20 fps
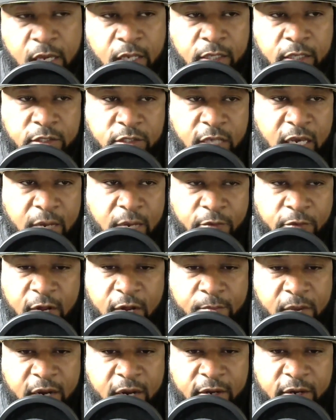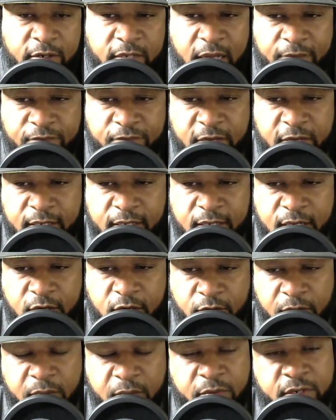Because Cameron Meredith, I think,
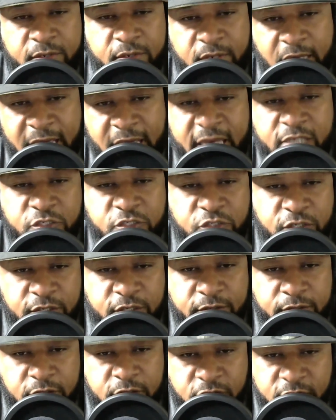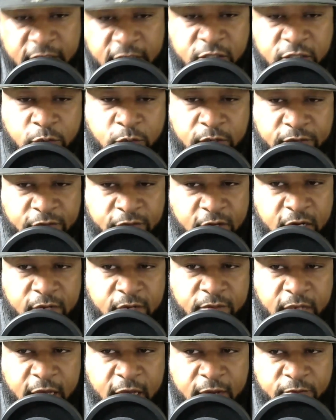remember last year, the Saints would have
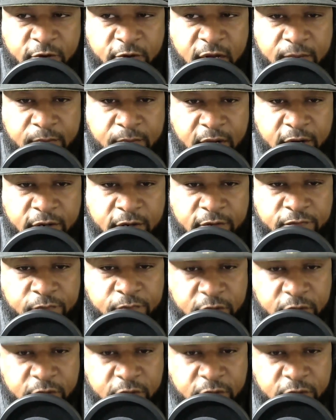cut Cameron Meredith.